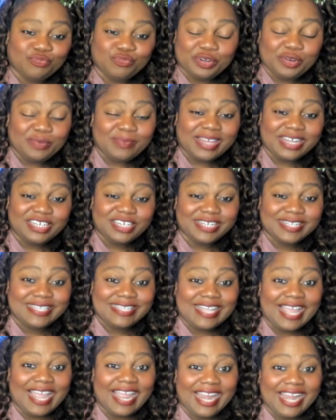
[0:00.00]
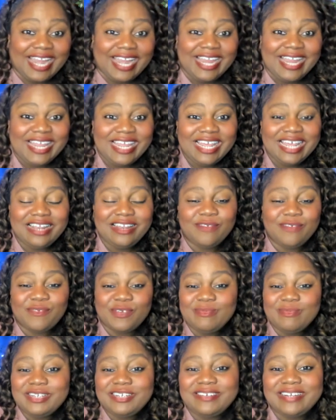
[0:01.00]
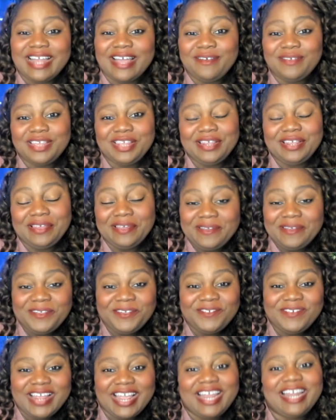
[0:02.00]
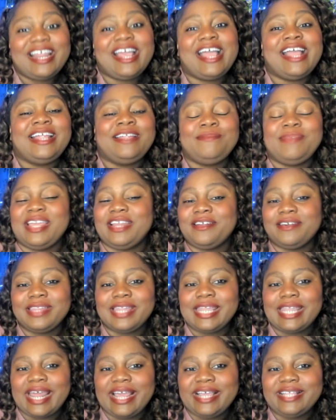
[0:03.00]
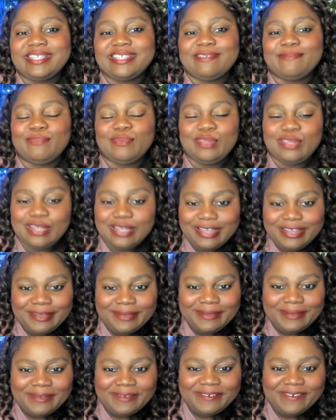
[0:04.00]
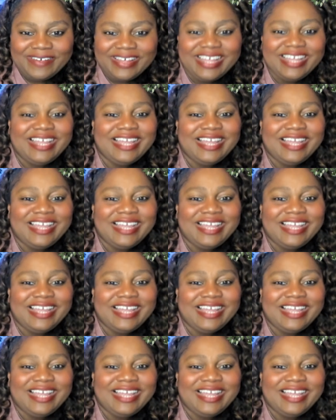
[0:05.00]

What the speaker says: room, I should say. The room turned out cute, and I made all the lights blue